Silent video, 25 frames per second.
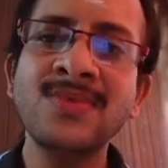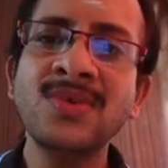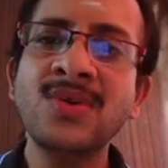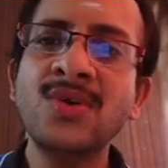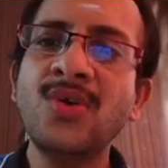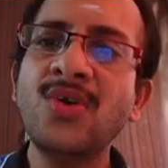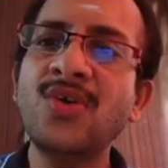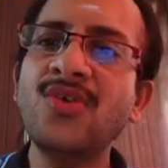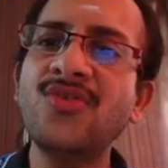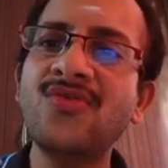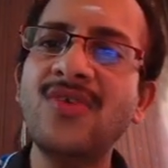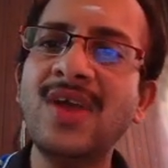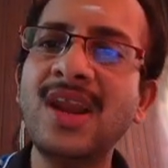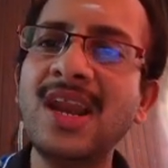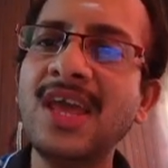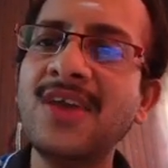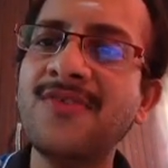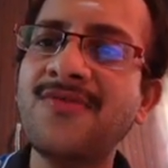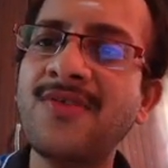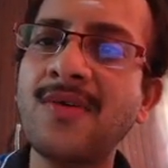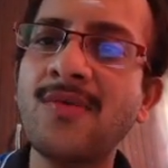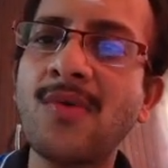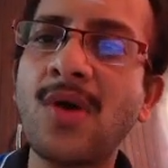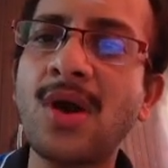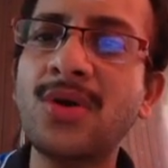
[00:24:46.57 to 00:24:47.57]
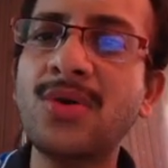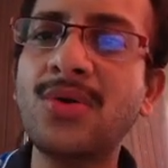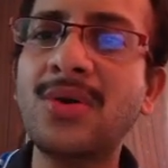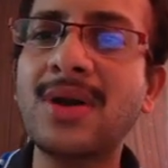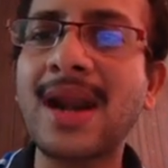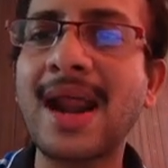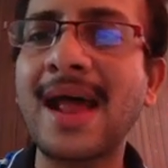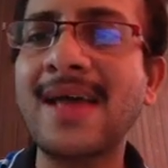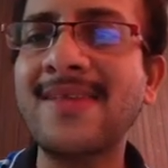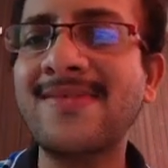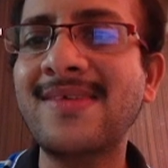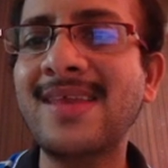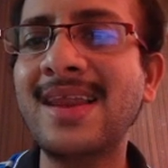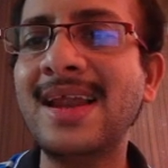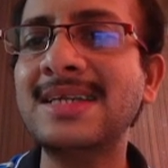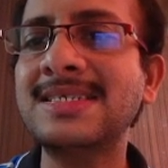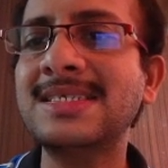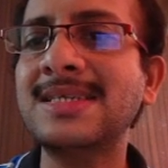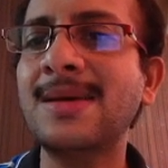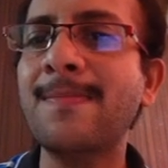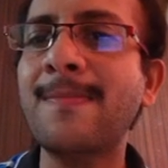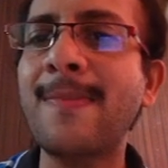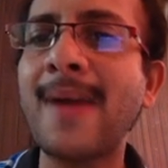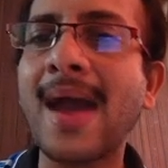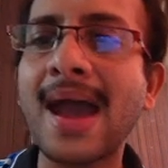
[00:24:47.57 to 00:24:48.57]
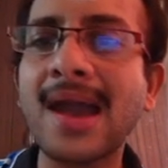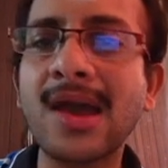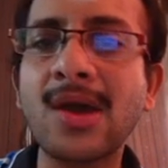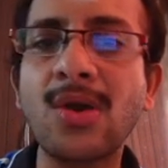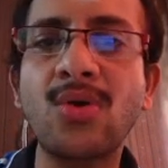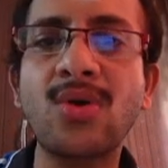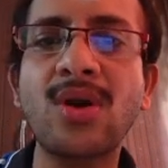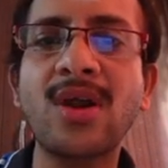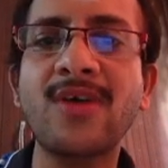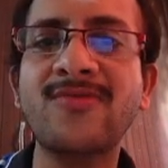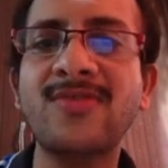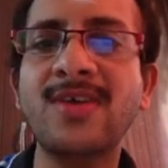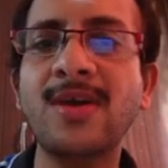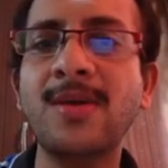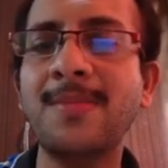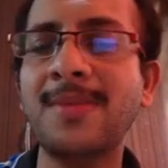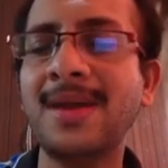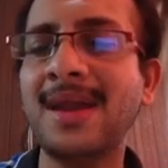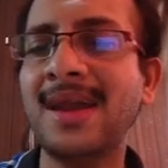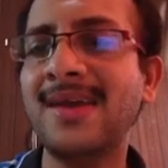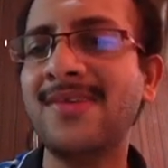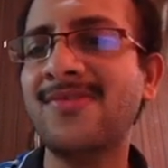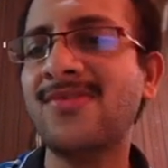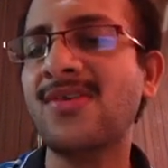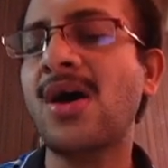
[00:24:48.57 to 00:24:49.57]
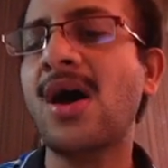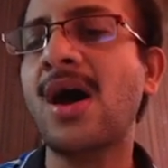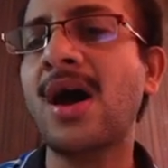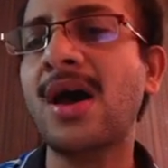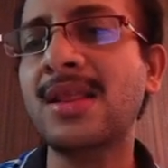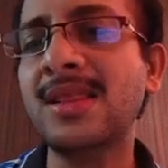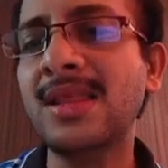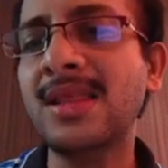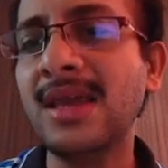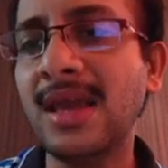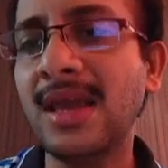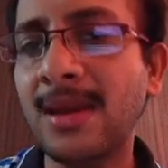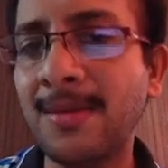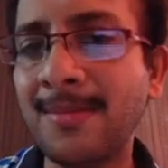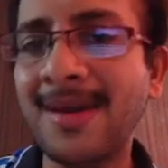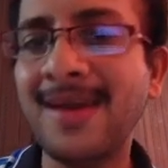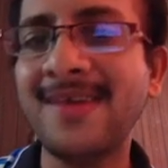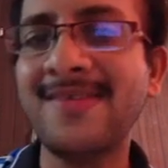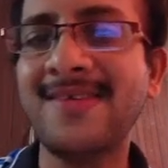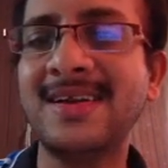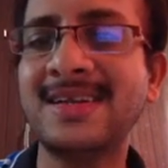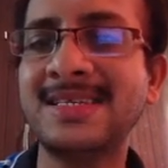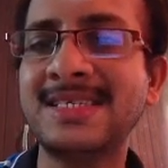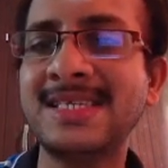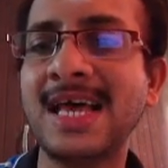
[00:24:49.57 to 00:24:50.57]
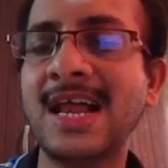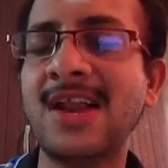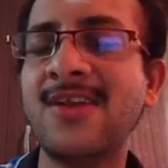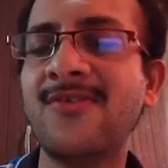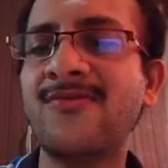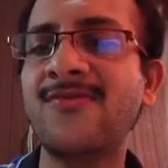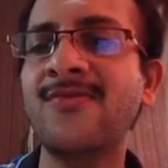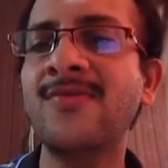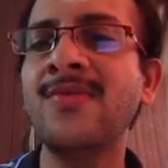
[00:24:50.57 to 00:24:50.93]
Usually if I want to translate some background of the image or the image itself,